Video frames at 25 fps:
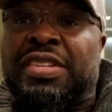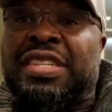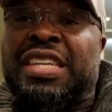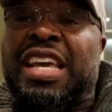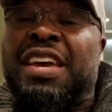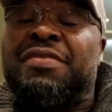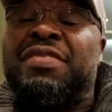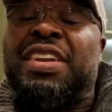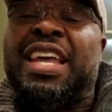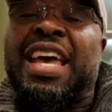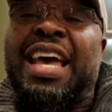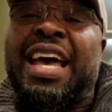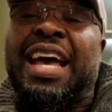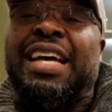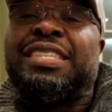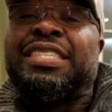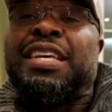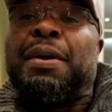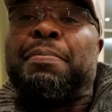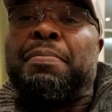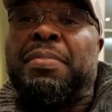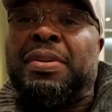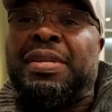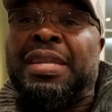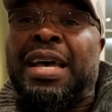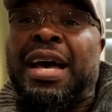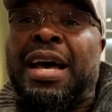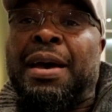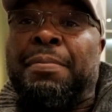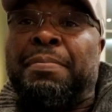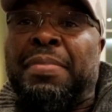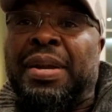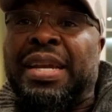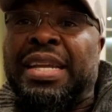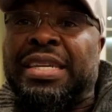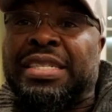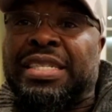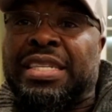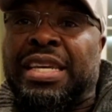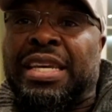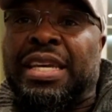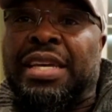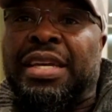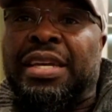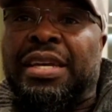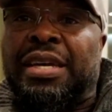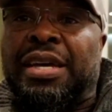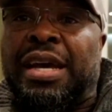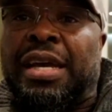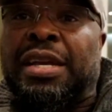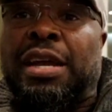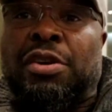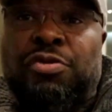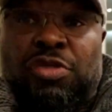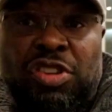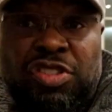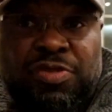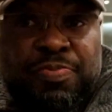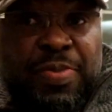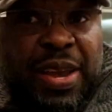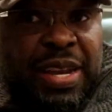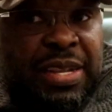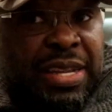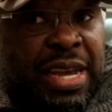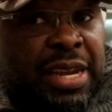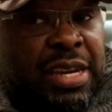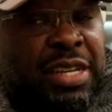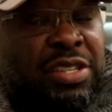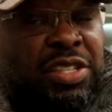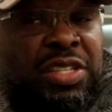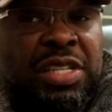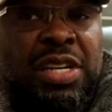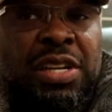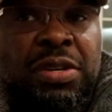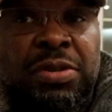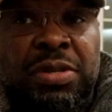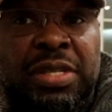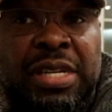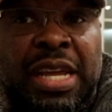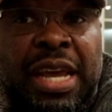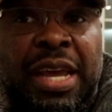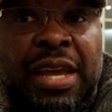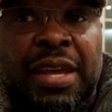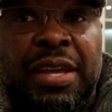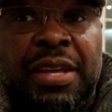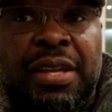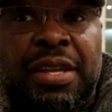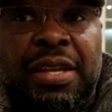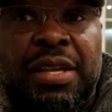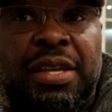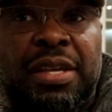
And David Haye has that ability. And I respect that and I salute that.